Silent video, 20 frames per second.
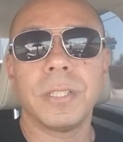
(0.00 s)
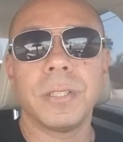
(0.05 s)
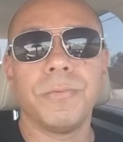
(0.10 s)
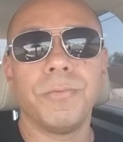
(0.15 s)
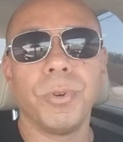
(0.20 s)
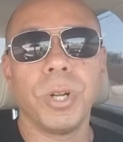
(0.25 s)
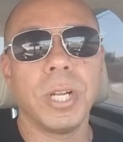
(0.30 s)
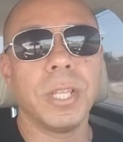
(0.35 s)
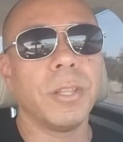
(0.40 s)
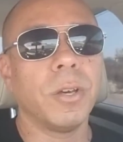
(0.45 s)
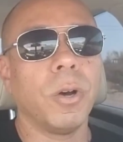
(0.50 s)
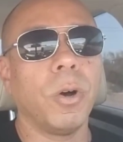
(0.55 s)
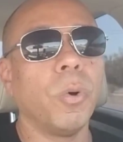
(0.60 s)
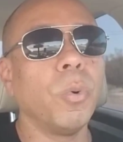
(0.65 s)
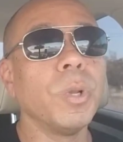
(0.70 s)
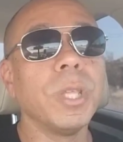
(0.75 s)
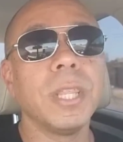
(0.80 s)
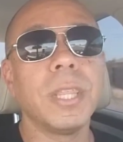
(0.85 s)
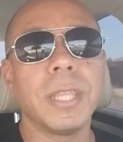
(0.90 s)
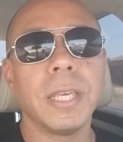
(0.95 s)
really the
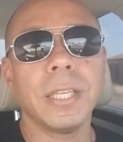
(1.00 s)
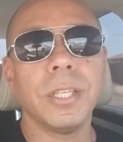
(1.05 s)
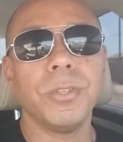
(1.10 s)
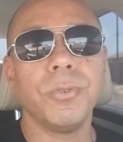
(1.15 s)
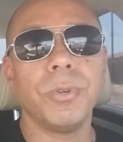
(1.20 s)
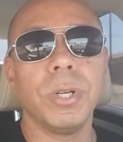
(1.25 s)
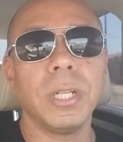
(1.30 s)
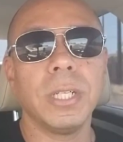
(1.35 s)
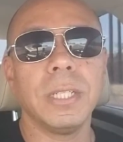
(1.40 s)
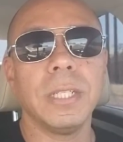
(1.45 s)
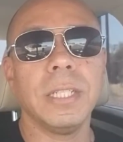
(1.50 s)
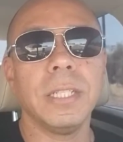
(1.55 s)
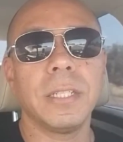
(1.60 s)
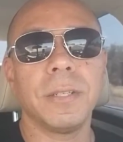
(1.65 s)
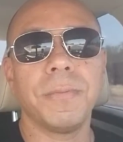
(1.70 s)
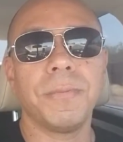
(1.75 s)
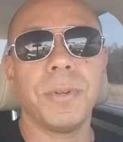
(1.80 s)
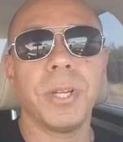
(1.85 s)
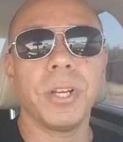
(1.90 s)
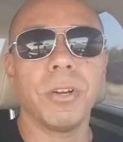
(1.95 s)
only thing you really need
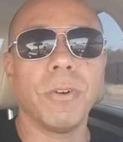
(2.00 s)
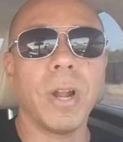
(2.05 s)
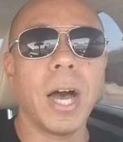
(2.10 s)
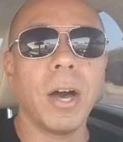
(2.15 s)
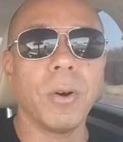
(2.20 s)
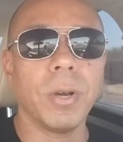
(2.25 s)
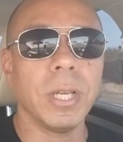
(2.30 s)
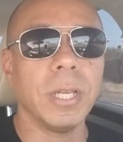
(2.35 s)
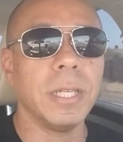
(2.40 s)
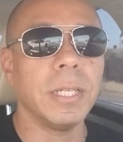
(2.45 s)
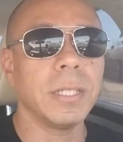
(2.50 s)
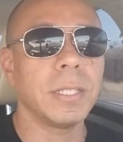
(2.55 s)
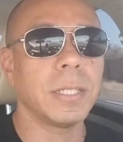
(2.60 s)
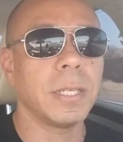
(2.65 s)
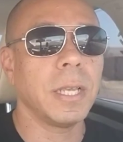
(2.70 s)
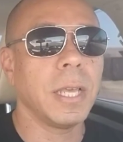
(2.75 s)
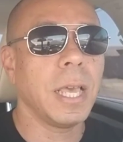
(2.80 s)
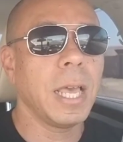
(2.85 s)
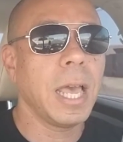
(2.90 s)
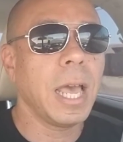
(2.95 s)
to figure out, is
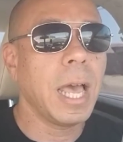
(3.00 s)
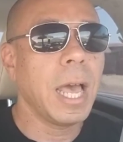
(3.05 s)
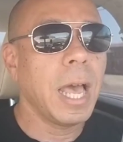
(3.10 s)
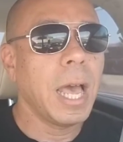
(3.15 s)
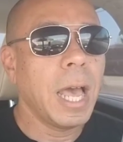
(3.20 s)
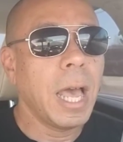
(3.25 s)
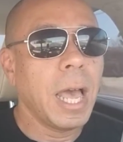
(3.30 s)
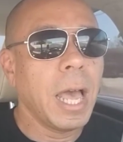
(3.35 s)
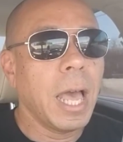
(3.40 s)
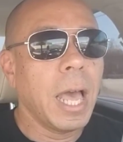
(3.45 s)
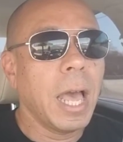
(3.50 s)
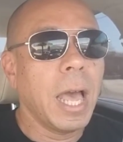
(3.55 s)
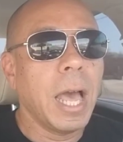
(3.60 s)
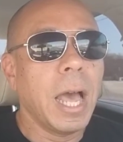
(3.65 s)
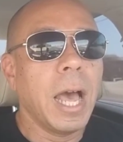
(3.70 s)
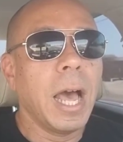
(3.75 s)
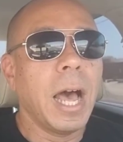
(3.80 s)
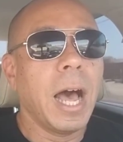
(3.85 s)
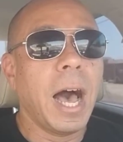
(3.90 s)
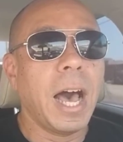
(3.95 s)

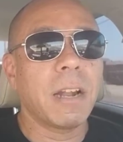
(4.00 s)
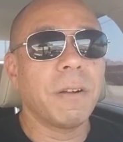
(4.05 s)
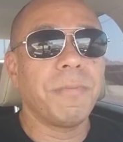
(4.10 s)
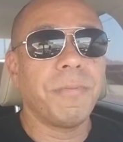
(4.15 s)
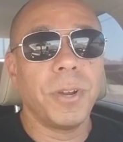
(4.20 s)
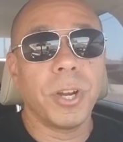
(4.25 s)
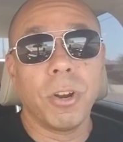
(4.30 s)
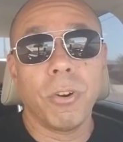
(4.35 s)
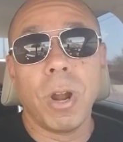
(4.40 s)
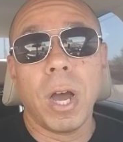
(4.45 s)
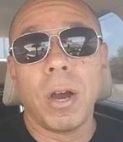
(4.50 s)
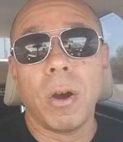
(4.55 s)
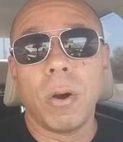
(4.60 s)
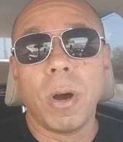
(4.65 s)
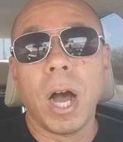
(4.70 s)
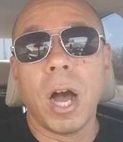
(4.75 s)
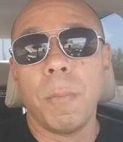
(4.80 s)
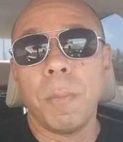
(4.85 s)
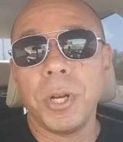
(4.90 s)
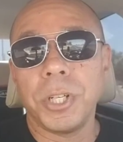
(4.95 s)
how to figure out
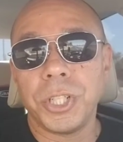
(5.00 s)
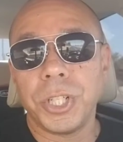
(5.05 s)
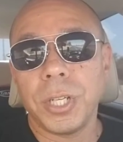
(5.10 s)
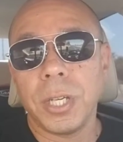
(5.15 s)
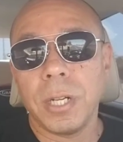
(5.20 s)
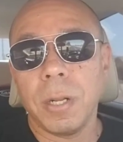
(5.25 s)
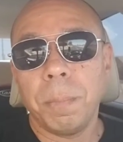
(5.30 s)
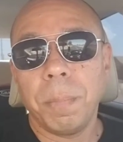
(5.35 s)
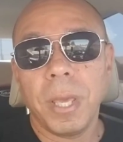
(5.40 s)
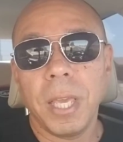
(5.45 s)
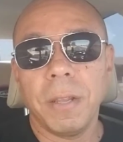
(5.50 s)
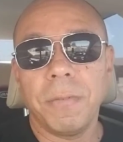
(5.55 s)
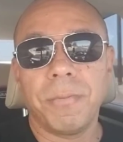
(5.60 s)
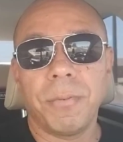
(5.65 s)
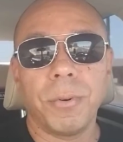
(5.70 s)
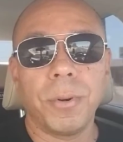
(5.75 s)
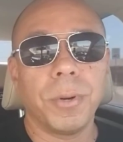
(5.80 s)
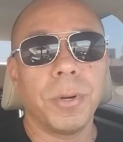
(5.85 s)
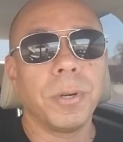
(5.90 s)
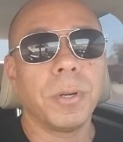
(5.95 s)
how much you're going to pay
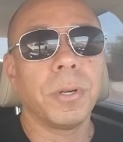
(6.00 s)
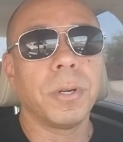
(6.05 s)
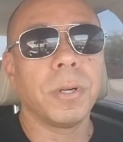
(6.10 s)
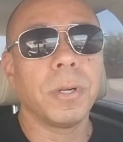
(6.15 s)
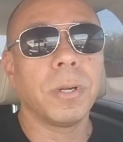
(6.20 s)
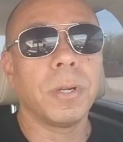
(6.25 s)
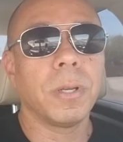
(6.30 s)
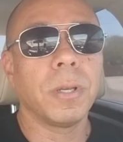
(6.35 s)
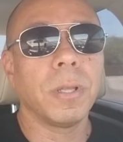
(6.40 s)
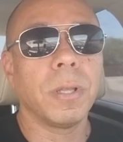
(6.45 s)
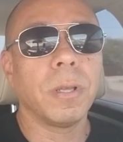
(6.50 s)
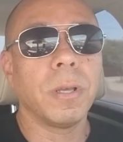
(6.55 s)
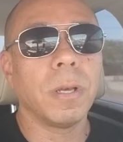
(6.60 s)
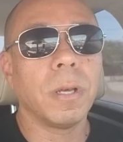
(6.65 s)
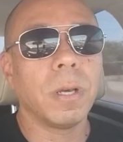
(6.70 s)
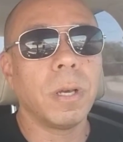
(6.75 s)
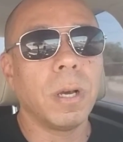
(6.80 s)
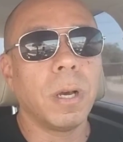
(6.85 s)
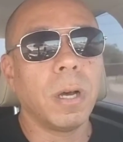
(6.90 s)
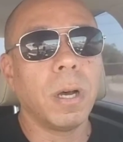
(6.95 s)
for
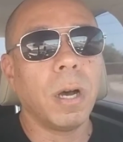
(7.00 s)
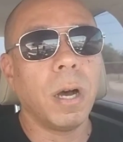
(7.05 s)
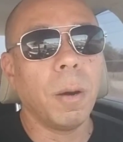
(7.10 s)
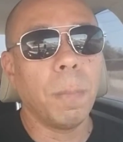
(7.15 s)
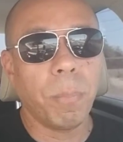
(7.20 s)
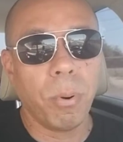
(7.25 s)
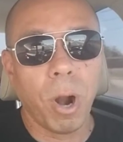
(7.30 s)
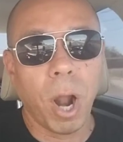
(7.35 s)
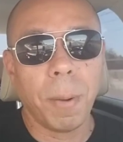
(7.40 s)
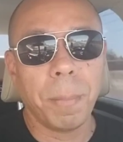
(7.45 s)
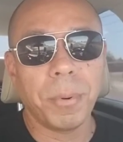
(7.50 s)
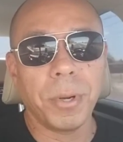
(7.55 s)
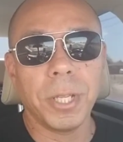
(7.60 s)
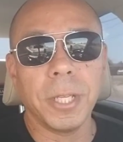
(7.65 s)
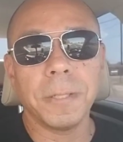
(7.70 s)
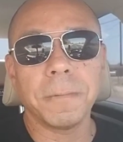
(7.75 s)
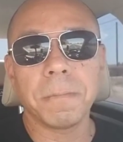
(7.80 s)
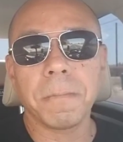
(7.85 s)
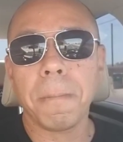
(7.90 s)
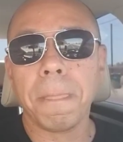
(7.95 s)
a
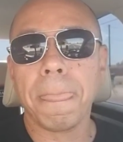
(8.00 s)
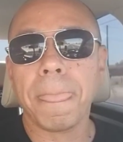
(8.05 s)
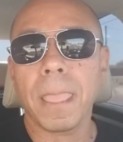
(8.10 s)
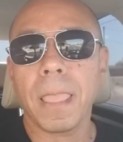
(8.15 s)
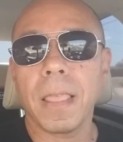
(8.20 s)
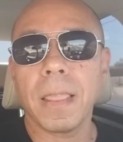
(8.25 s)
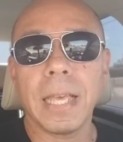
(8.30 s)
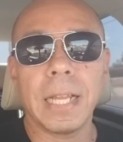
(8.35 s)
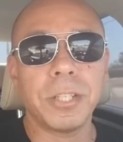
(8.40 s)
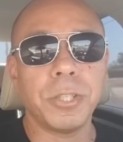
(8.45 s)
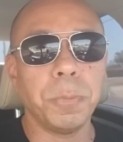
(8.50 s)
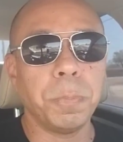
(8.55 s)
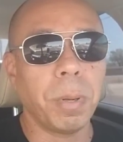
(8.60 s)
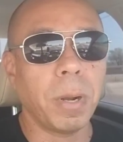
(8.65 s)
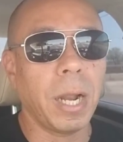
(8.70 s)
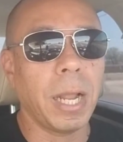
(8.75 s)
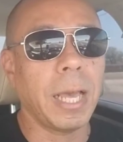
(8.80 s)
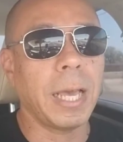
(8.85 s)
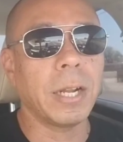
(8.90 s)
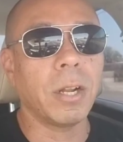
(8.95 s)
property that you
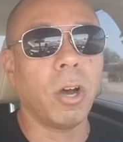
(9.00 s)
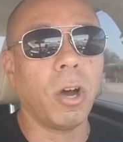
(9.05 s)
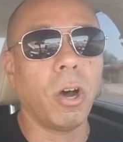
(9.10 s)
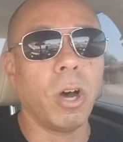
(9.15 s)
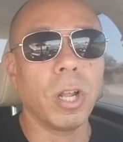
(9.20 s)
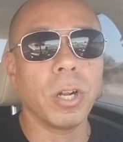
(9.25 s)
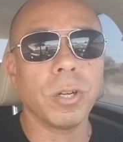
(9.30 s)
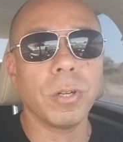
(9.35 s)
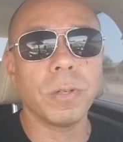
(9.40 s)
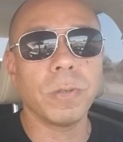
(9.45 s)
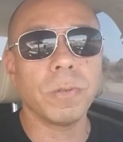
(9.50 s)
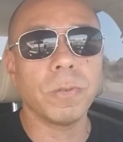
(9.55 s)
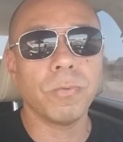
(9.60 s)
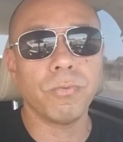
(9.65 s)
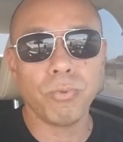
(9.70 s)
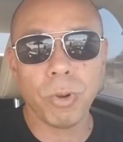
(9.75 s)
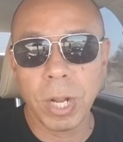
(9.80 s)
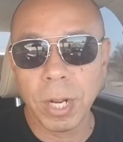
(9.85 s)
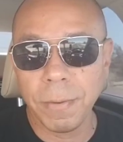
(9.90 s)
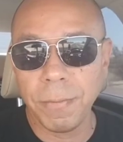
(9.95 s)
plan on
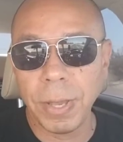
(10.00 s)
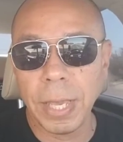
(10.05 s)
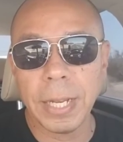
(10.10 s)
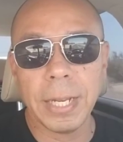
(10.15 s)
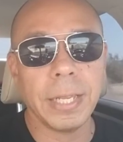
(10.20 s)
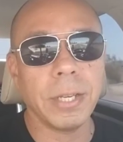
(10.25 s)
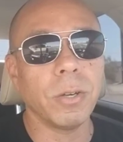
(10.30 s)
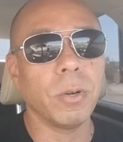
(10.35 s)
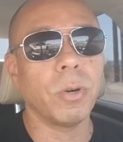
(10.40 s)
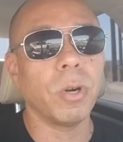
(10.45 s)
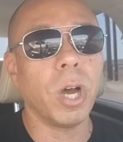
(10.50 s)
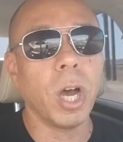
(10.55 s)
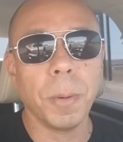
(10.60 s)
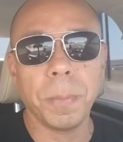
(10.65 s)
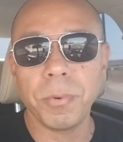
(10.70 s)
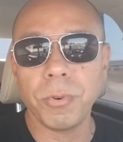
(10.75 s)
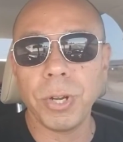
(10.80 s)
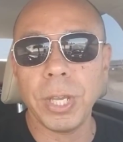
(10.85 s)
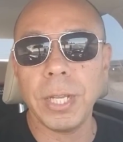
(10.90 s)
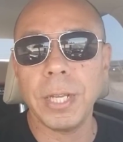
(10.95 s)
renovating or
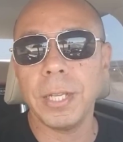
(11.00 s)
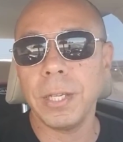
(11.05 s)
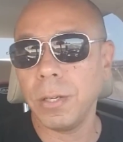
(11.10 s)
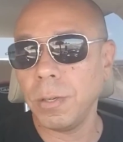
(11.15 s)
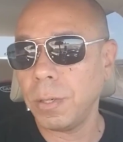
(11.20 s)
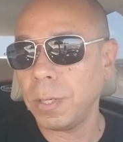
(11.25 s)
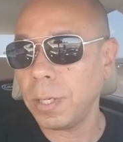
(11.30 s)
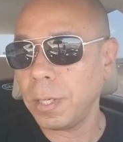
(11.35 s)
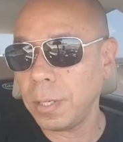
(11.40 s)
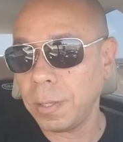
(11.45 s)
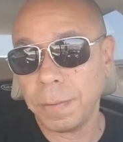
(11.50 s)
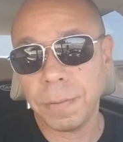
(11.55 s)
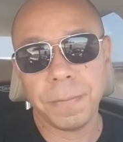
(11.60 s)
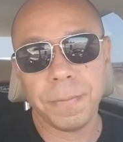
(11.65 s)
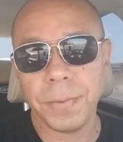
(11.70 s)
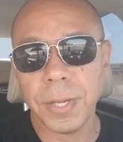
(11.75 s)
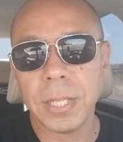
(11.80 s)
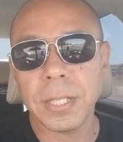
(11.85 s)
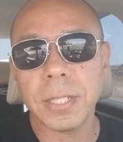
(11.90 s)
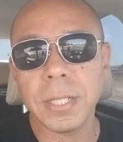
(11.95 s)
upgrading or
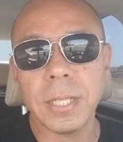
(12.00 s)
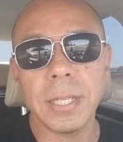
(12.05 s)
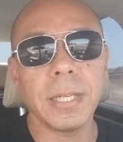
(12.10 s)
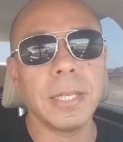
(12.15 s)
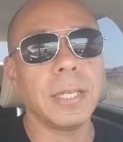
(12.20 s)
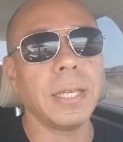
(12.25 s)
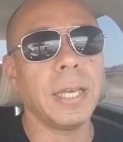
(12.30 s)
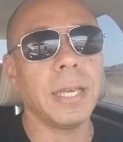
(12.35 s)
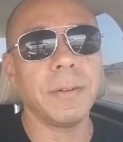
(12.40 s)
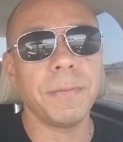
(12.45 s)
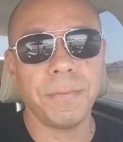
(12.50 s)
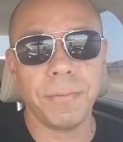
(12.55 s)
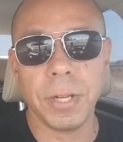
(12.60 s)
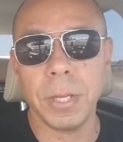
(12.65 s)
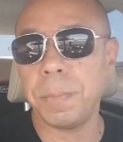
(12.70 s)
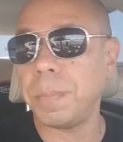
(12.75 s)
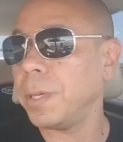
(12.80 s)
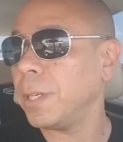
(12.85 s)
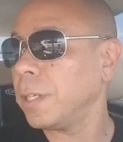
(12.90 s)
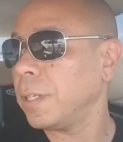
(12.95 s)
fixing and
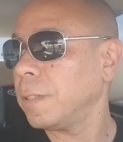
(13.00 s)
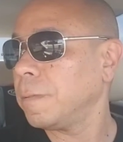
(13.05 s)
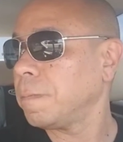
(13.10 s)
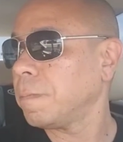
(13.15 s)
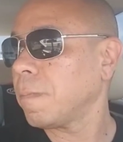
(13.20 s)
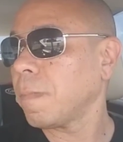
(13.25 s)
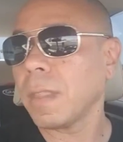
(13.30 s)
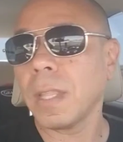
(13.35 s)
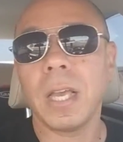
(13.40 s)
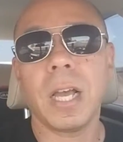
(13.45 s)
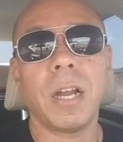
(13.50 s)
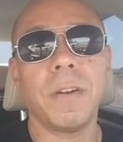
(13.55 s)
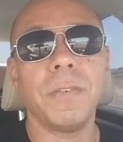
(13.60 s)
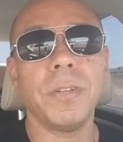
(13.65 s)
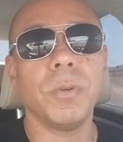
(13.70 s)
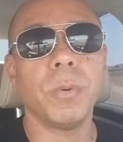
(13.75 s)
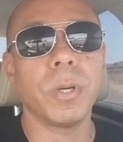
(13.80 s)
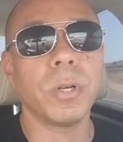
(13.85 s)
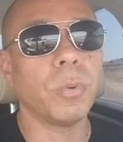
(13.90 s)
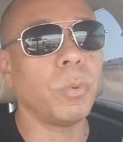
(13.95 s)
flipping, however
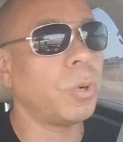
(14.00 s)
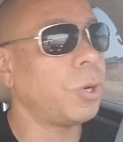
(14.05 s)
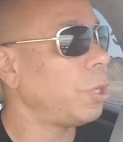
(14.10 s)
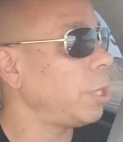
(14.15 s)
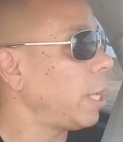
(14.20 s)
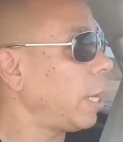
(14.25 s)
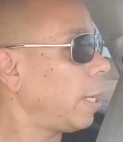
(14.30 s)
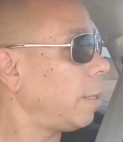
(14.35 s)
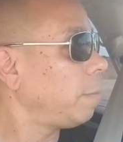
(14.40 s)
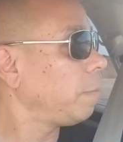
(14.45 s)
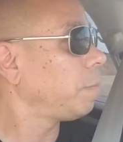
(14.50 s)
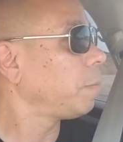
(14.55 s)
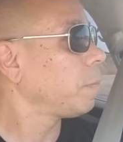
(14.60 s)
you want to word that.